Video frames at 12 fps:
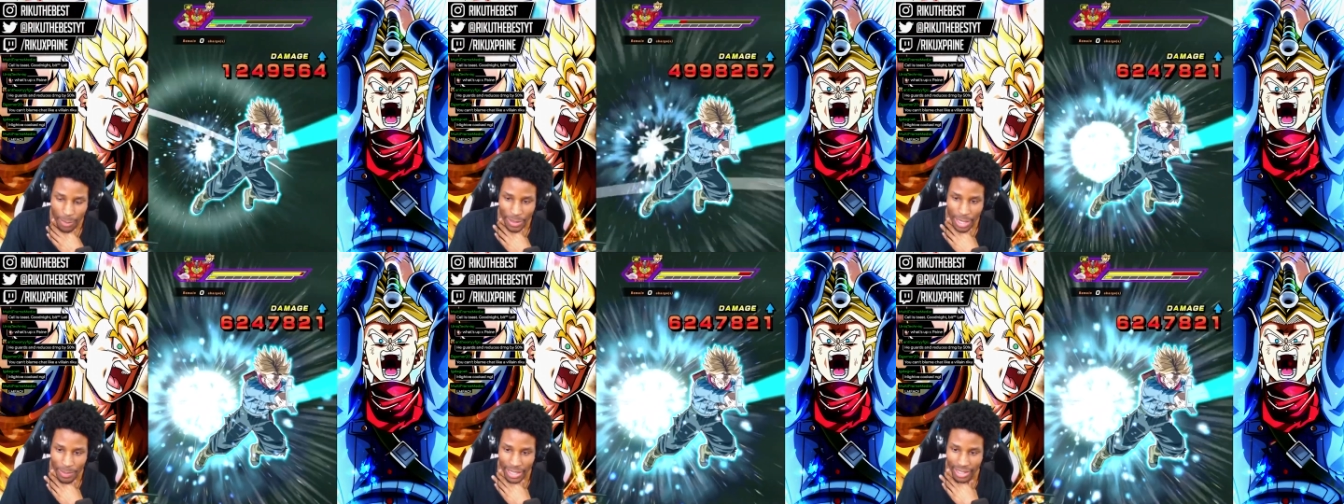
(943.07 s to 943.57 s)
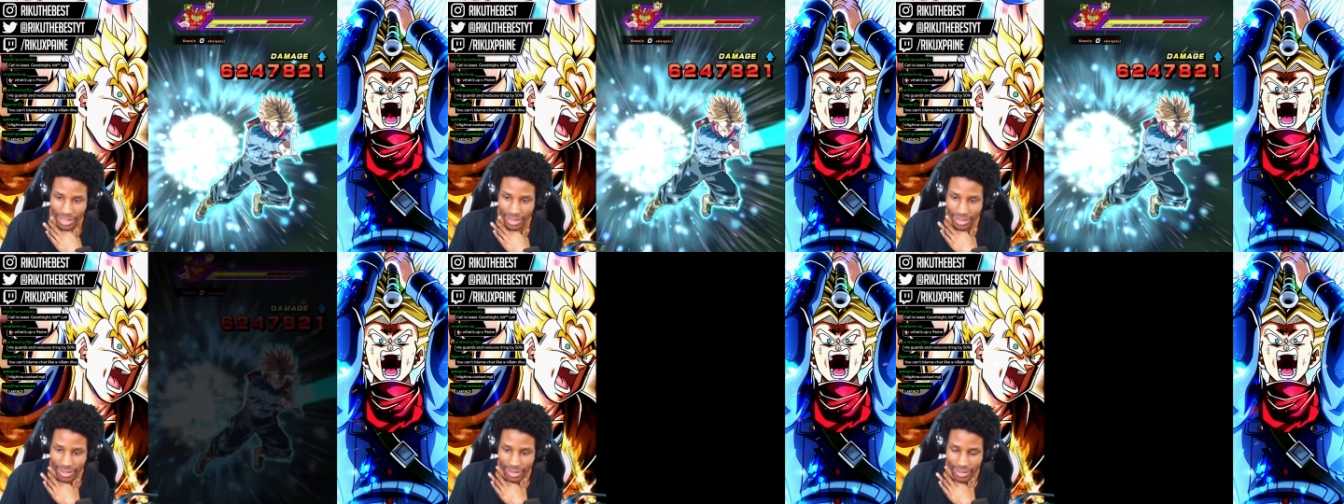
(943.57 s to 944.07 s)
the PP.
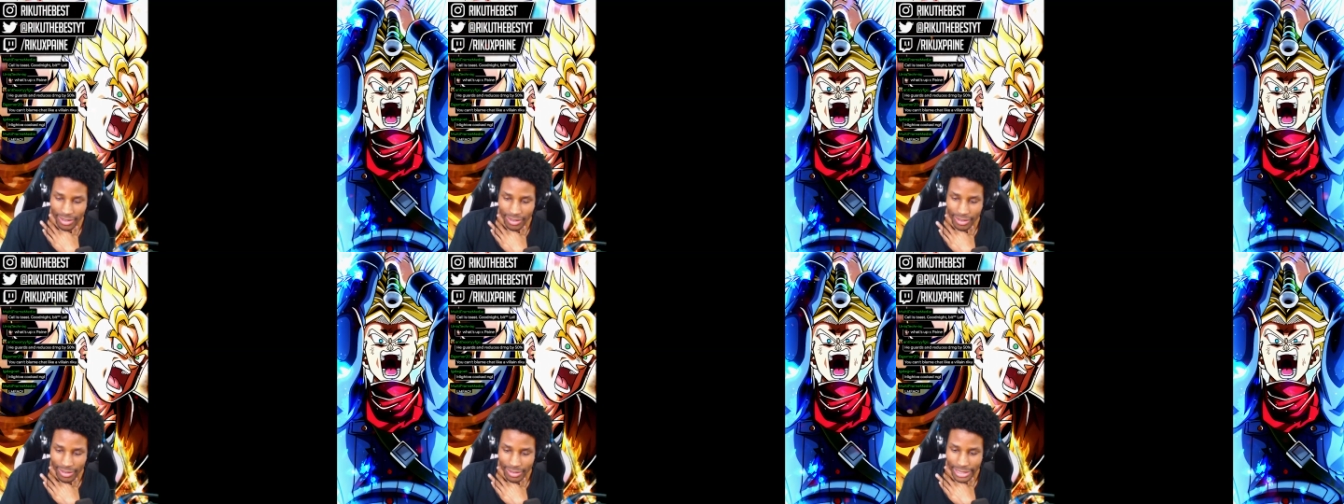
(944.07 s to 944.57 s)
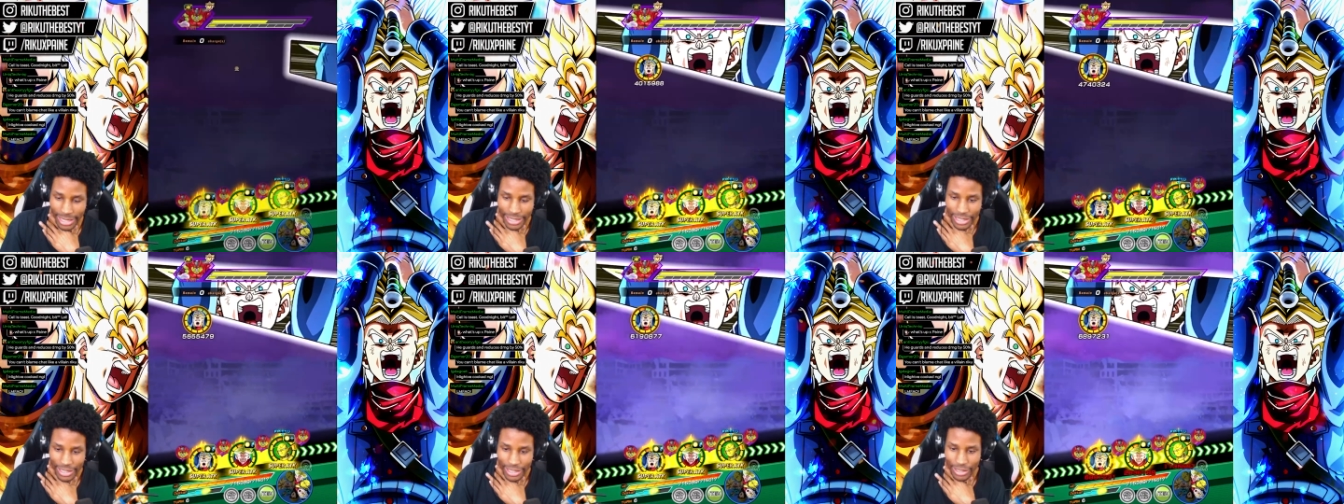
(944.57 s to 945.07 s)
Yeah,
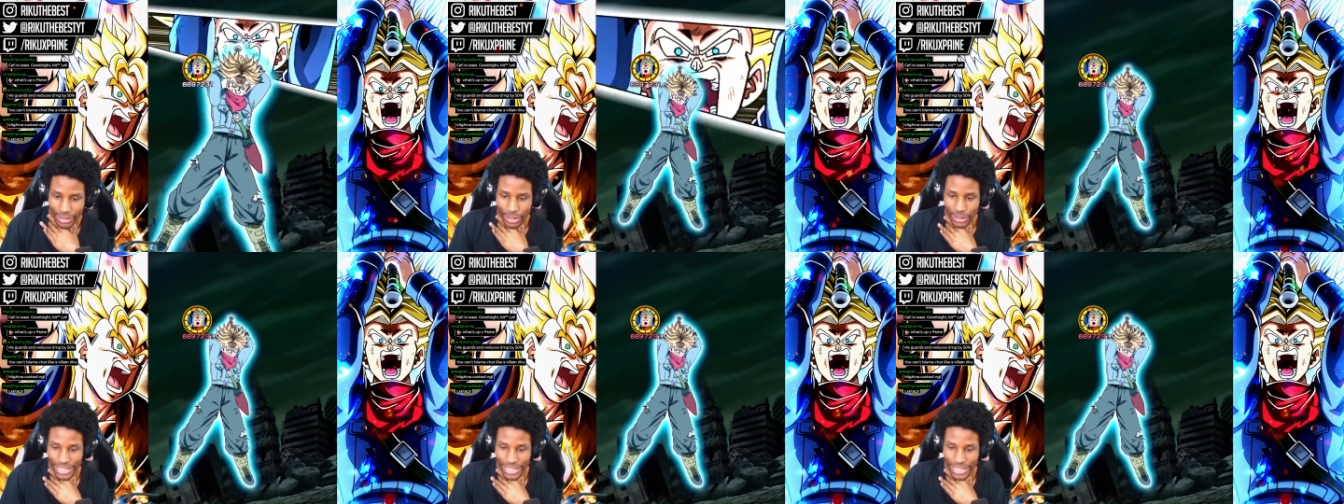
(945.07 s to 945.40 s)
you, are you're, you're